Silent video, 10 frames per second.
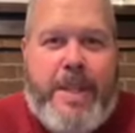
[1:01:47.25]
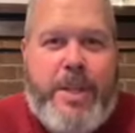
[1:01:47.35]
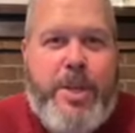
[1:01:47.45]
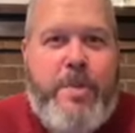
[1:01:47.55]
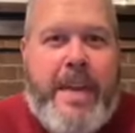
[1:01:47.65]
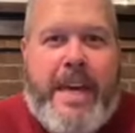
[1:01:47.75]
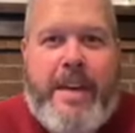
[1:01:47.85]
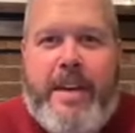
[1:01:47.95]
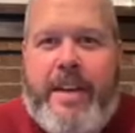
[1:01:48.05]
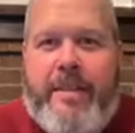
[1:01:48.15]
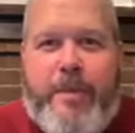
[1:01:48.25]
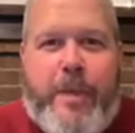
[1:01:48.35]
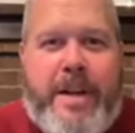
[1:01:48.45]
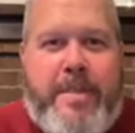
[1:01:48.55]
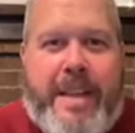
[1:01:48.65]
You may have
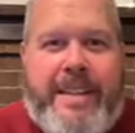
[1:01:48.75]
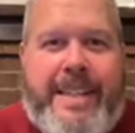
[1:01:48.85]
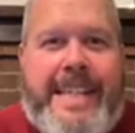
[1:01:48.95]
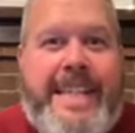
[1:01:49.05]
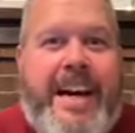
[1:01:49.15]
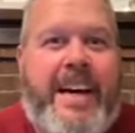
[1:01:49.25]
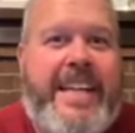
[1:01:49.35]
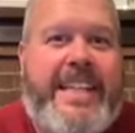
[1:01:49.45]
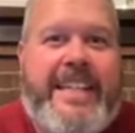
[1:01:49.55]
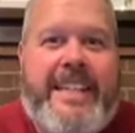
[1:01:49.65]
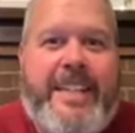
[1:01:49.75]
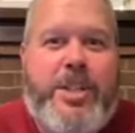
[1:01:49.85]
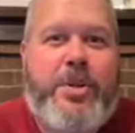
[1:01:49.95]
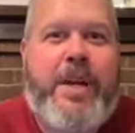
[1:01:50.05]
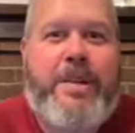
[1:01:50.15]
read about the hedonic
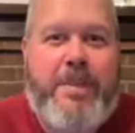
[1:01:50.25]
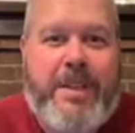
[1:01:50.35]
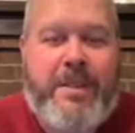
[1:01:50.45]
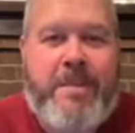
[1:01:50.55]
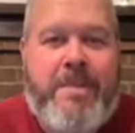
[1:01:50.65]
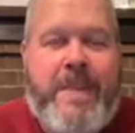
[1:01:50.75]
treadmill.